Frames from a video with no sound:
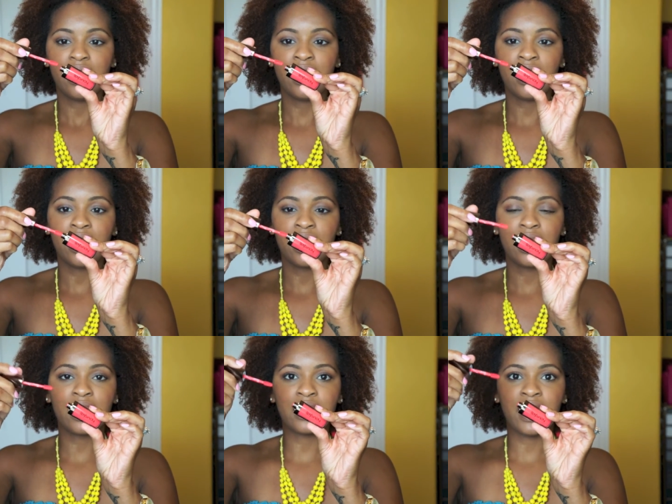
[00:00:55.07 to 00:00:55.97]

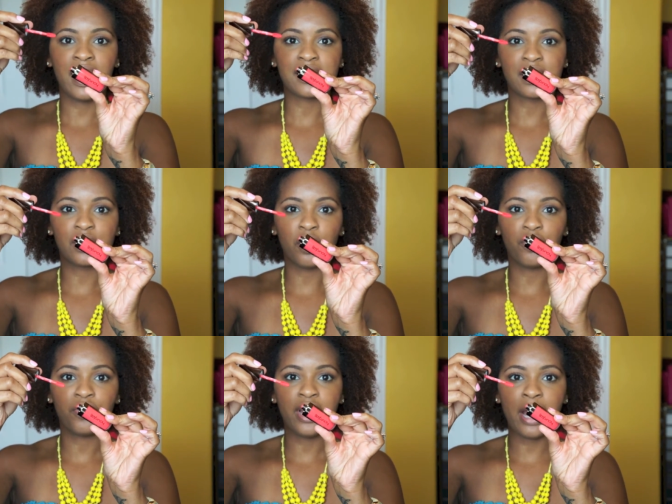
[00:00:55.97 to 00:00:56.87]
and it has a doe
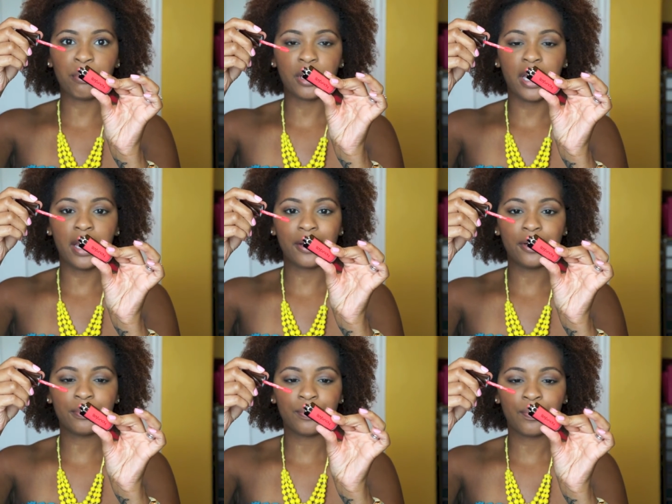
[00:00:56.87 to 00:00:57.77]
foot applicator.